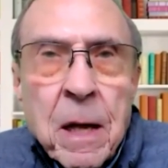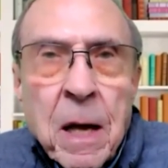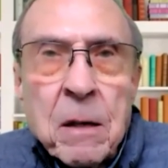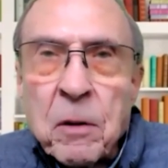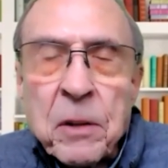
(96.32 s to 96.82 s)

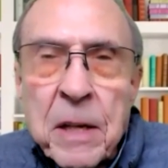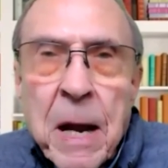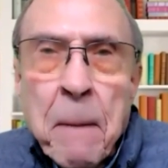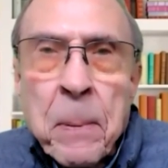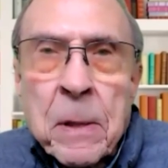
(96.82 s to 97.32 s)
and nothing
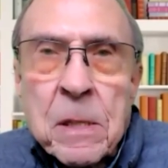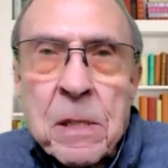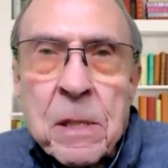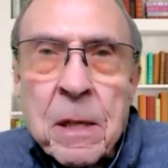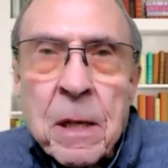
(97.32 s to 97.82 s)

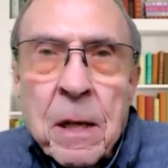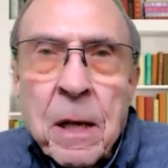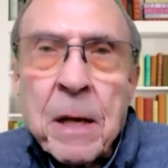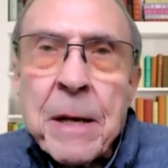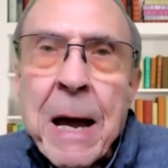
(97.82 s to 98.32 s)
happens.
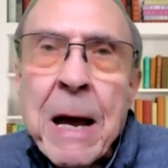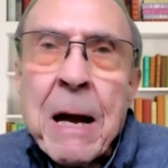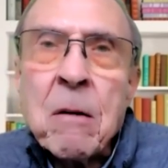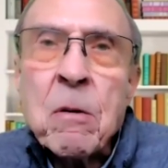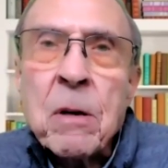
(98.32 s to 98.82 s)
And
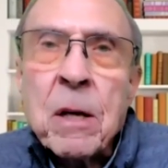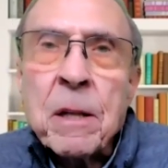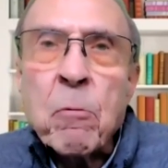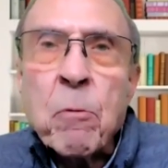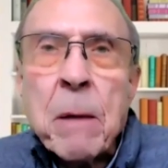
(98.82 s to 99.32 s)
now
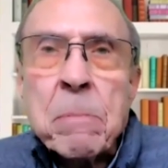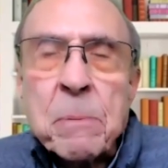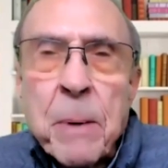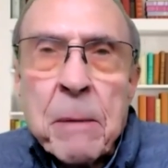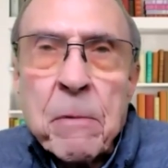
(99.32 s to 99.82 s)
the whip's
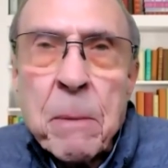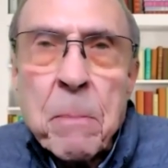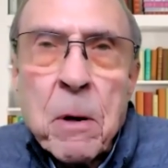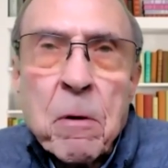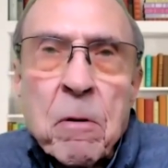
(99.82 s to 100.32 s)
been
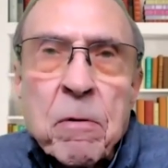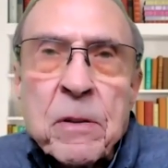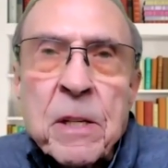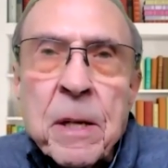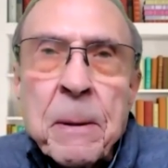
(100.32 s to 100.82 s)

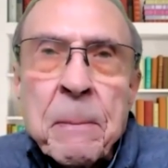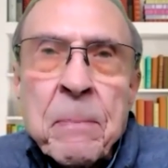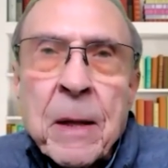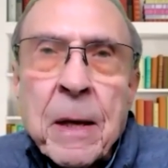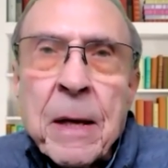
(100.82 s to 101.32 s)
removed,
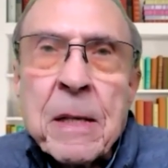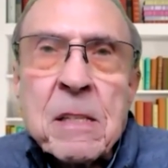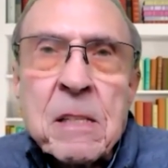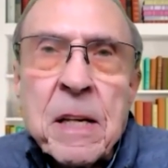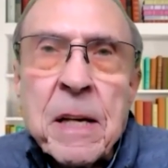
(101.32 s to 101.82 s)

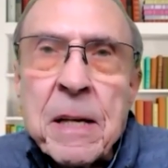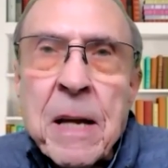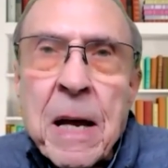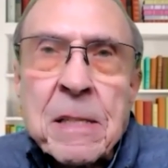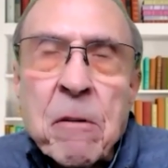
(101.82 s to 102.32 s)
He's seen
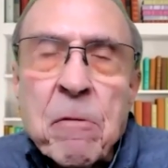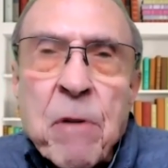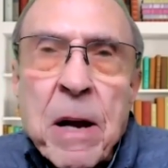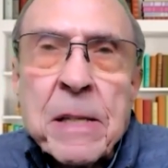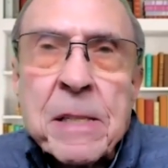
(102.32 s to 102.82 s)
as a
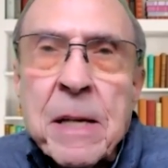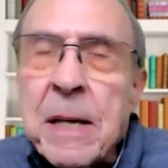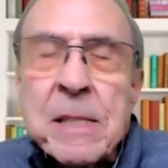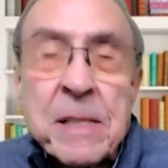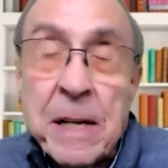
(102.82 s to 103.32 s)
race.
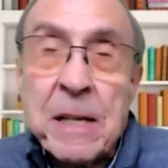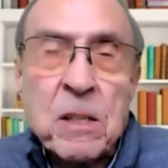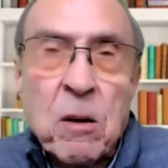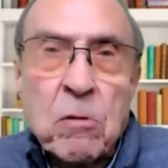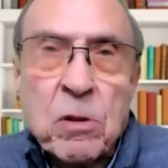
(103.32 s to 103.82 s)
He's seen
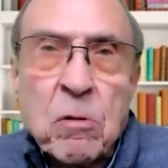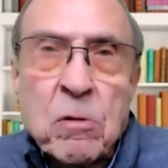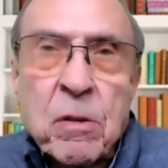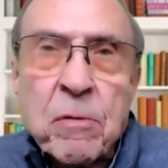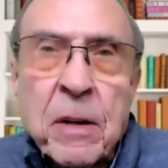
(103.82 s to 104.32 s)
as all
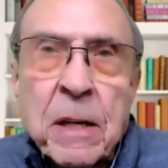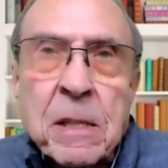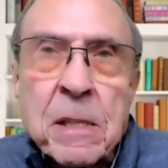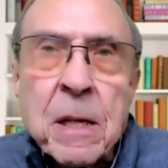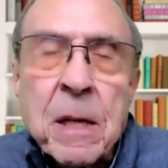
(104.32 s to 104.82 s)
sorts of
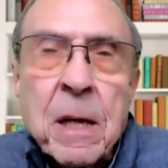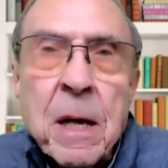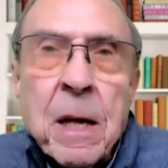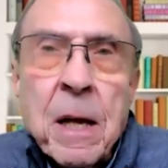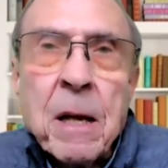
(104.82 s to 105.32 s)
things.
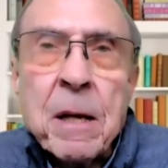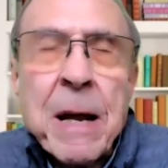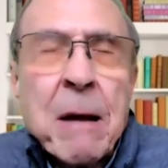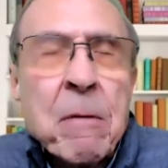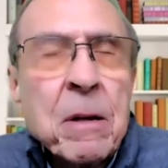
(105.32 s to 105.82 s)
Uh,
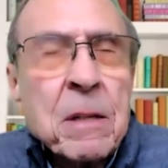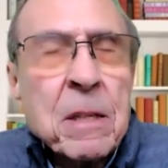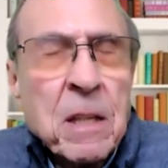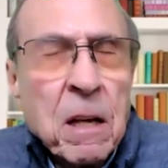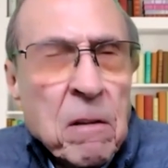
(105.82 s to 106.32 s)
now,
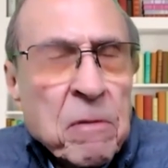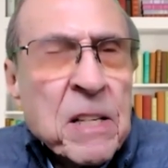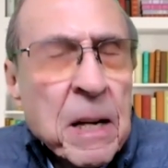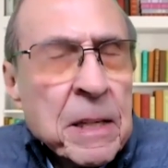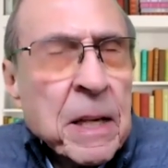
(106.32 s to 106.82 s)
there's a lot of
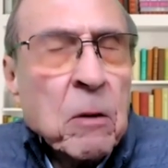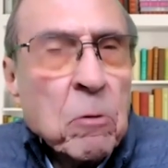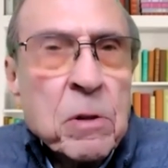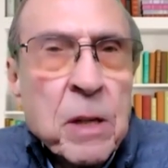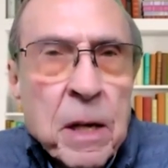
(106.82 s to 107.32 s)

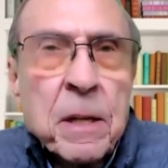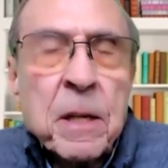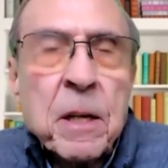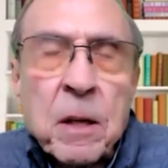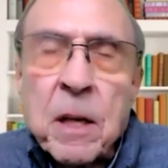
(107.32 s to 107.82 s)
technicals here that
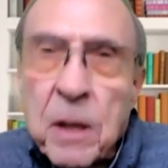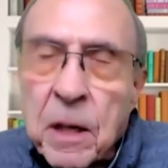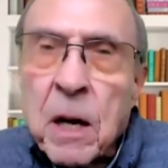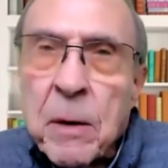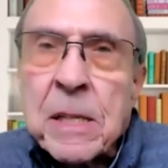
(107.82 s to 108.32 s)
you're going to
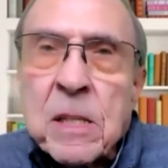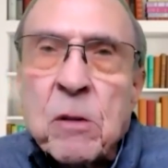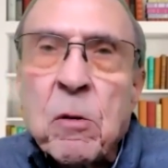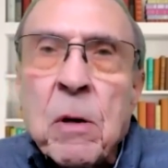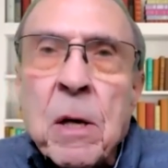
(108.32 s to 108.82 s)
go
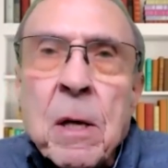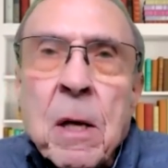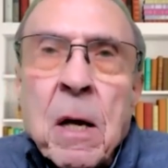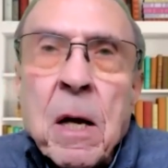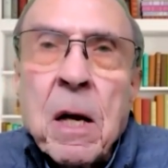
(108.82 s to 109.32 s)
into,
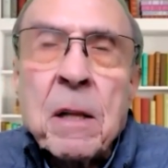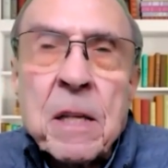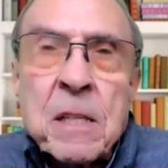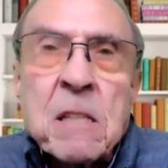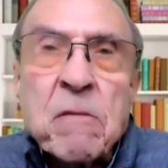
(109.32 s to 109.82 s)
and
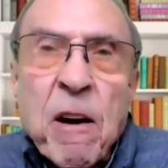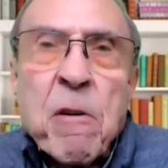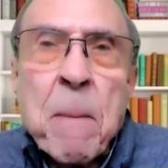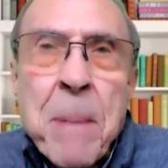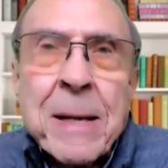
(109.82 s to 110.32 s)
this is
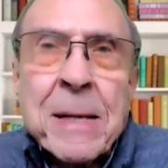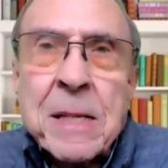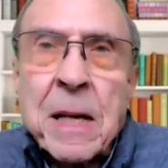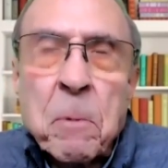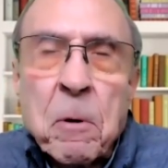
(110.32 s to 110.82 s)
very
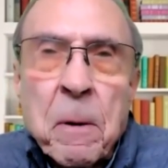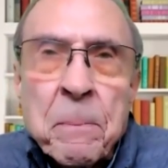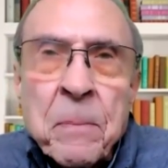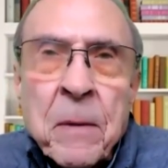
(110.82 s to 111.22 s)
basic, but